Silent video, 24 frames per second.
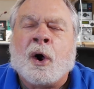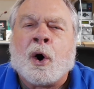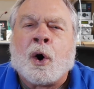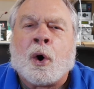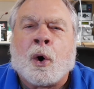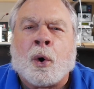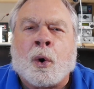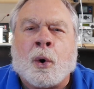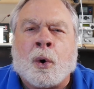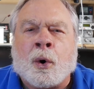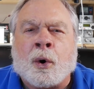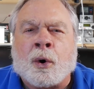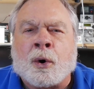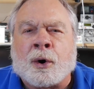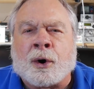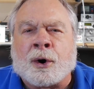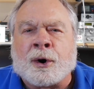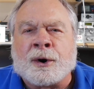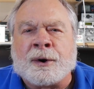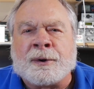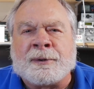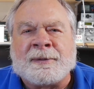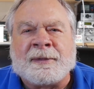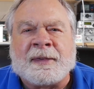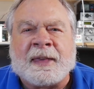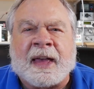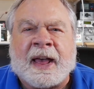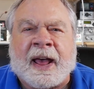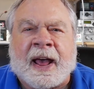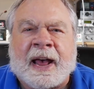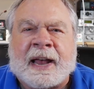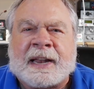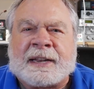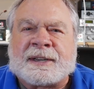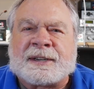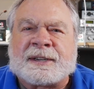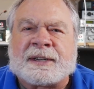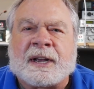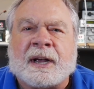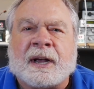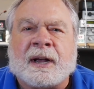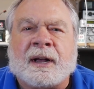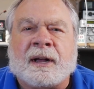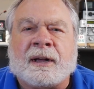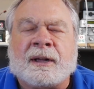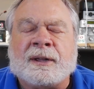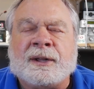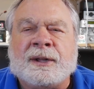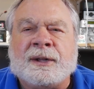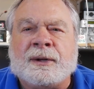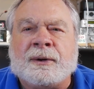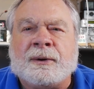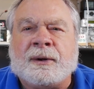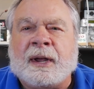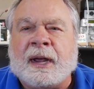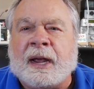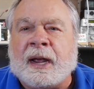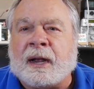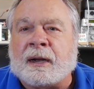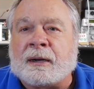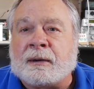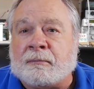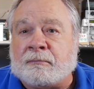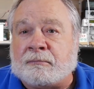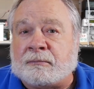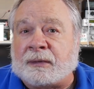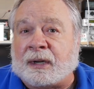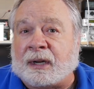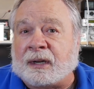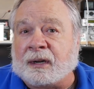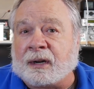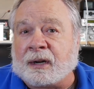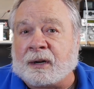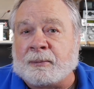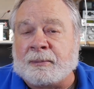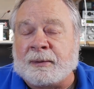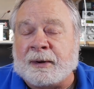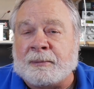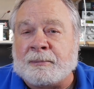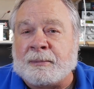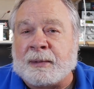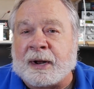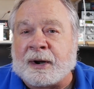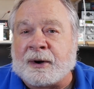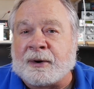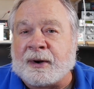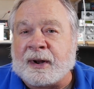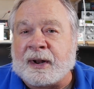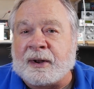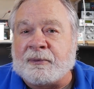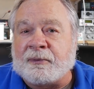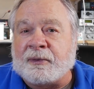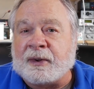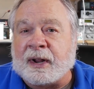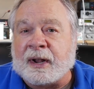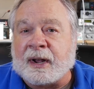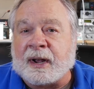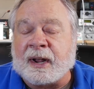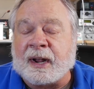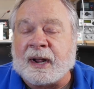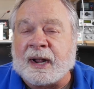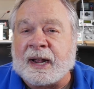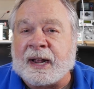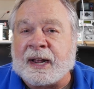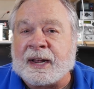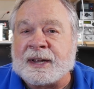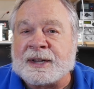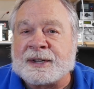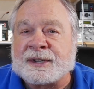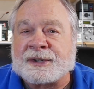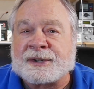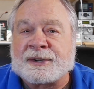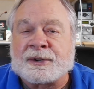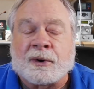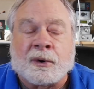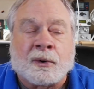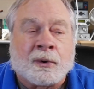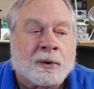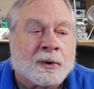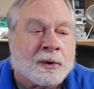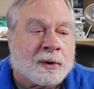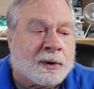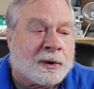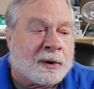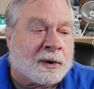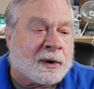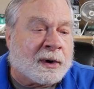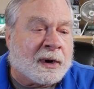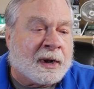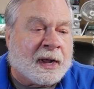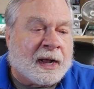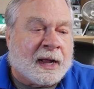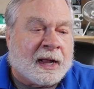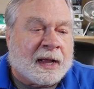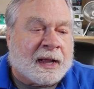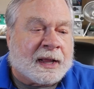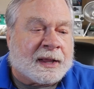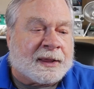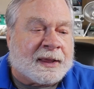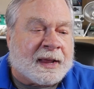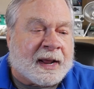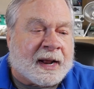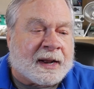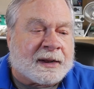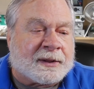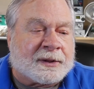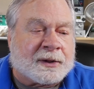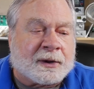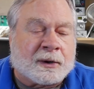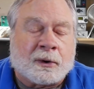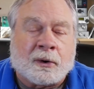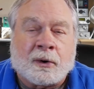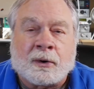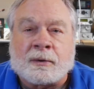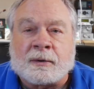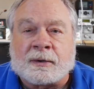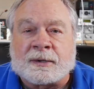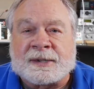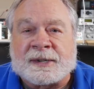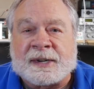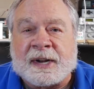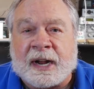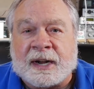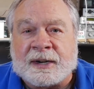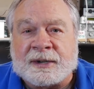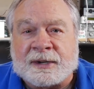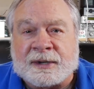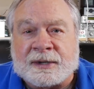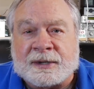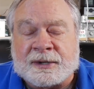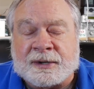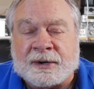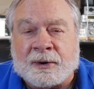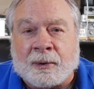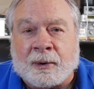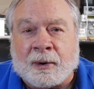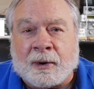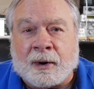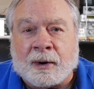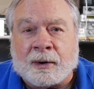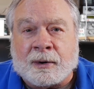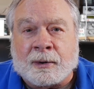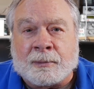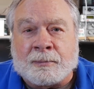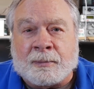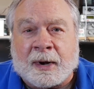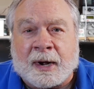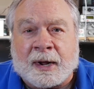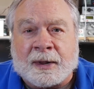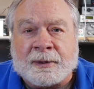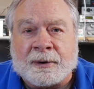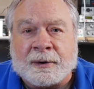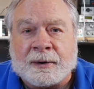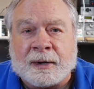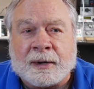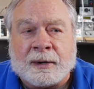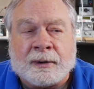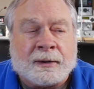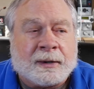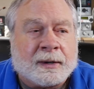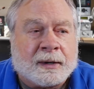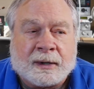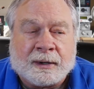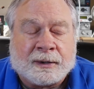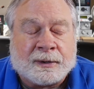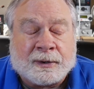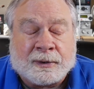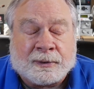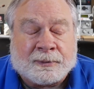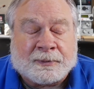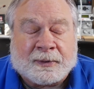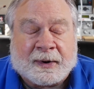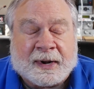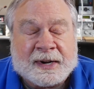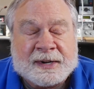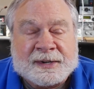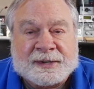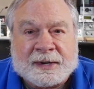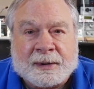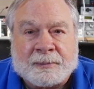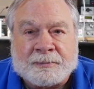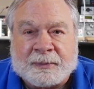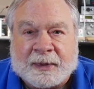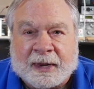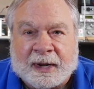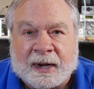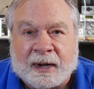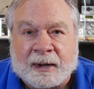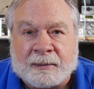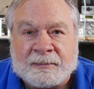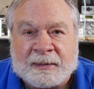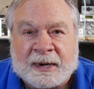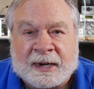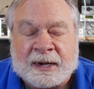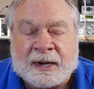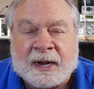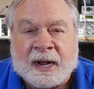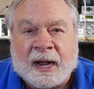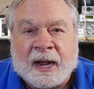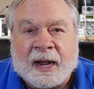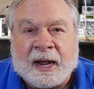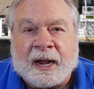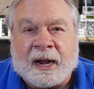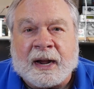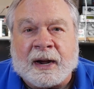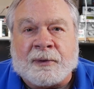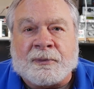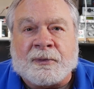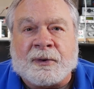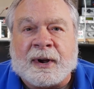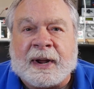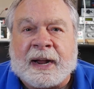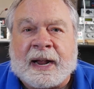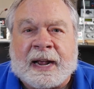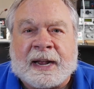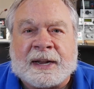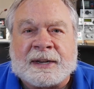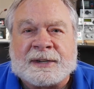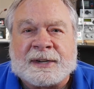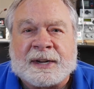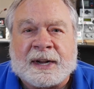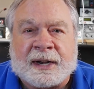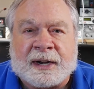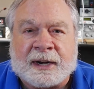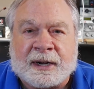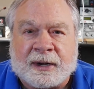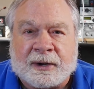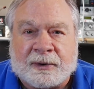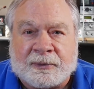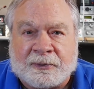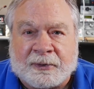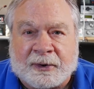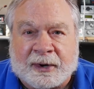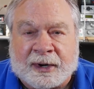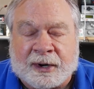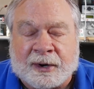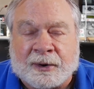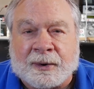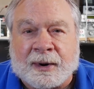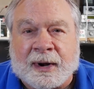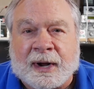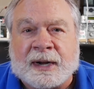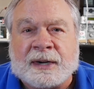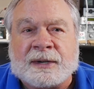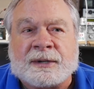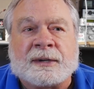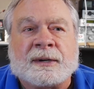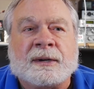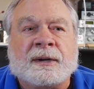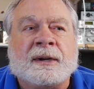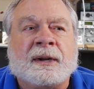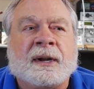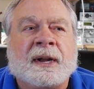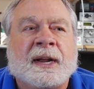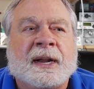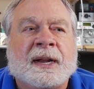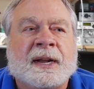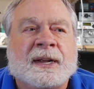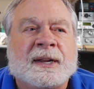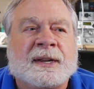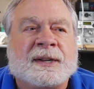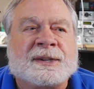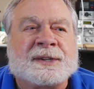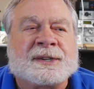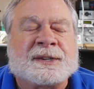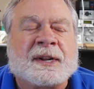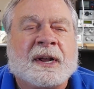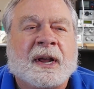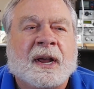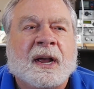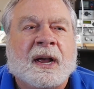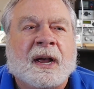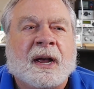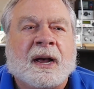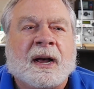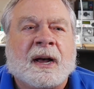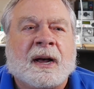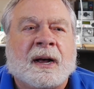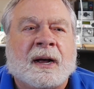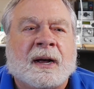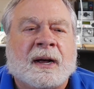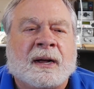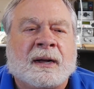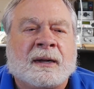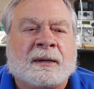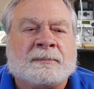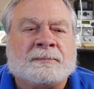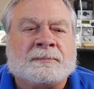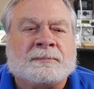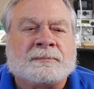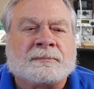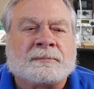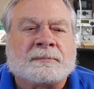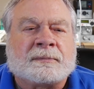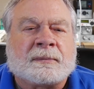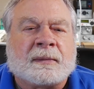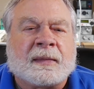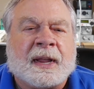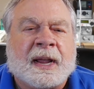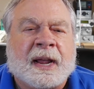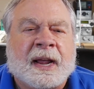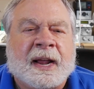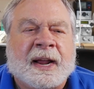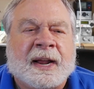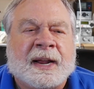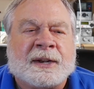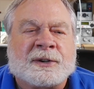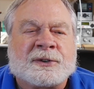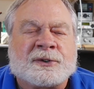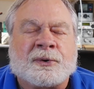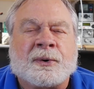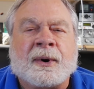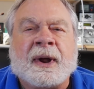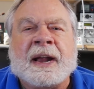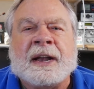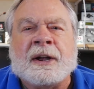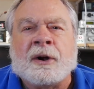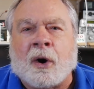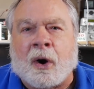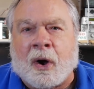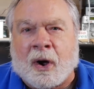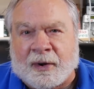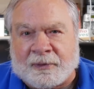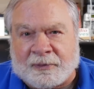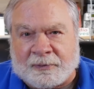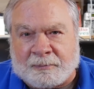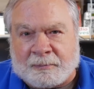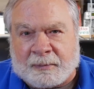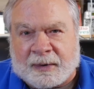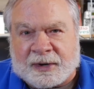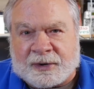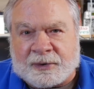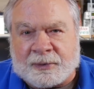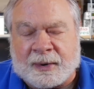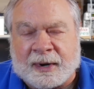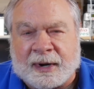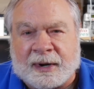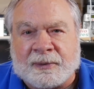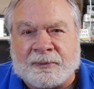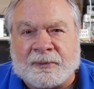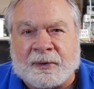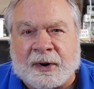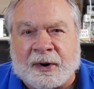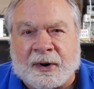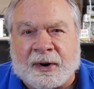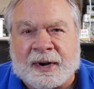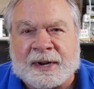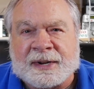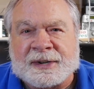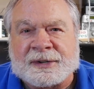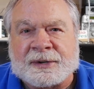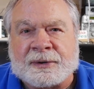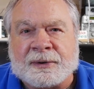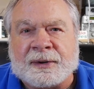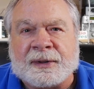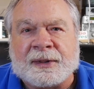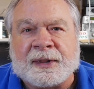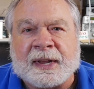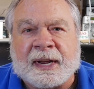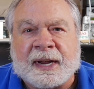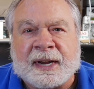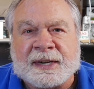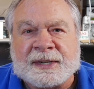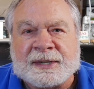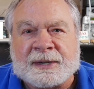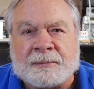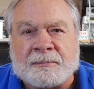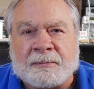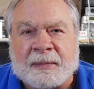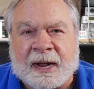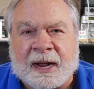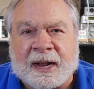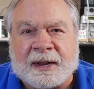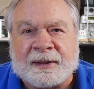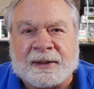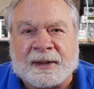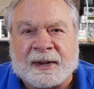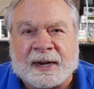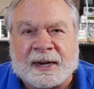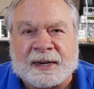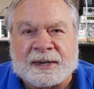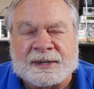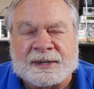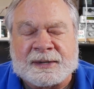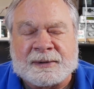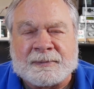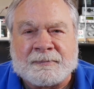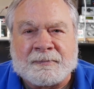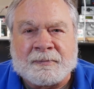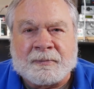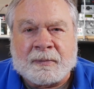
or that uh, you get a little bit better NVIS or that the local stations no longer bother you, you you'll find something. I mean, every antenna configuration is um, a trade off between various good things and bad things.